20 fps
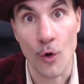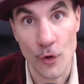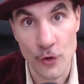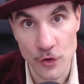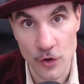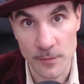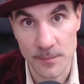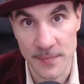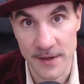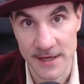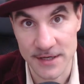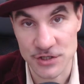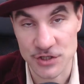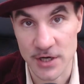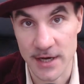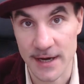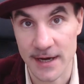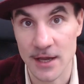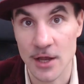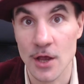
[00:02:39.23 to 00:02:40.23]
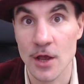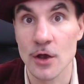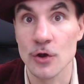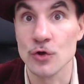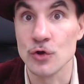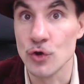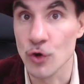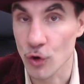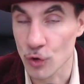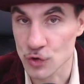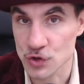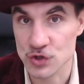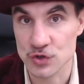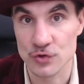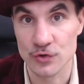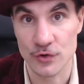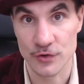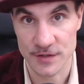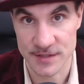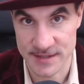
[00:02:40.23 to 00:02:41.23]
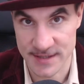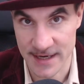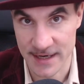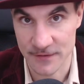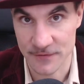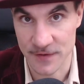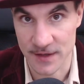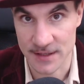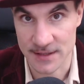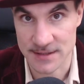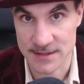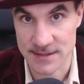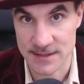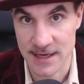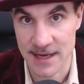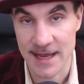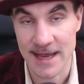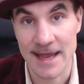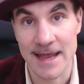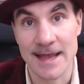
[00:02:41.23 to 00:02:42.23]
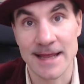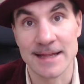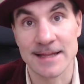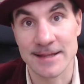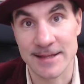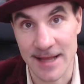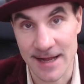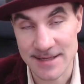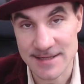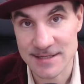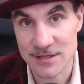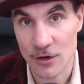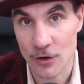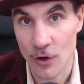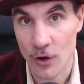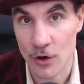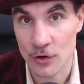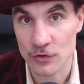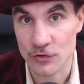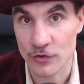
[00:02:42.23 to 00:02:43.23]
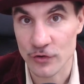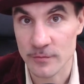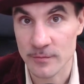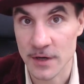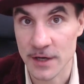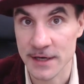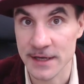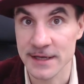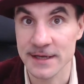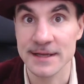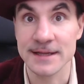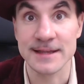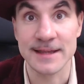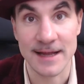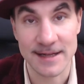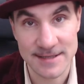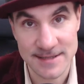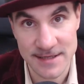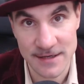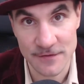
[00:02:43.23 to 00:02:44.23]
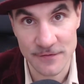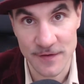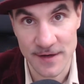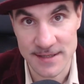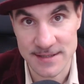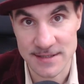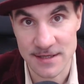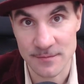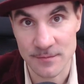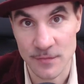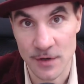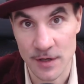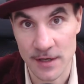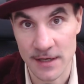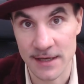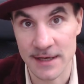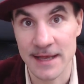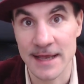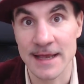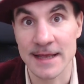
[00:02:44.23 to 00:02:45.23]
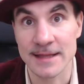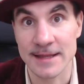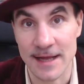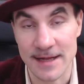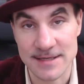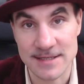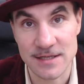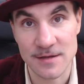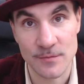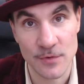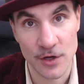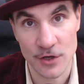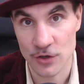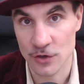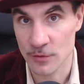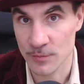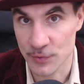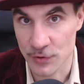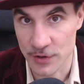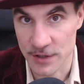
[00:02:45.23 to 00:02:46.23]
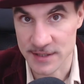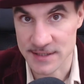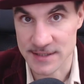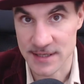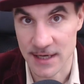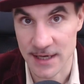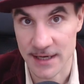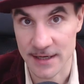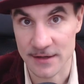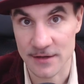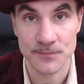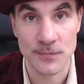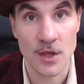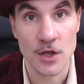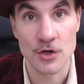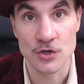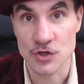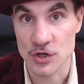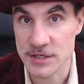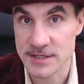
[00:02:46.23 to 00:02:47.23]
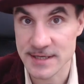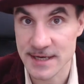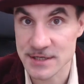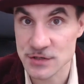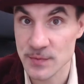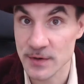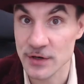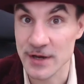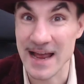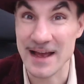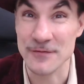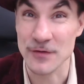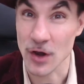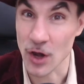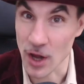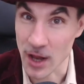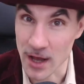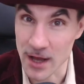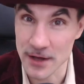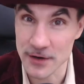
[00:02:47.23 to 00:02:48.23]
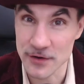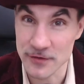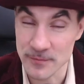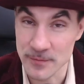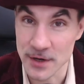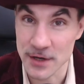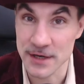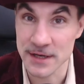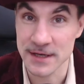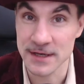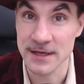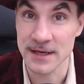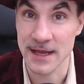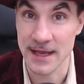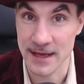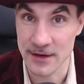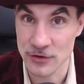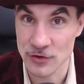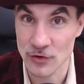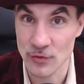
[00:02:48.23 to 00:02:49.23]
your paycheck goes to your savings. That's the long-term money, that's the invested money, that's the money you put aside. Just as when you have a lot of money in your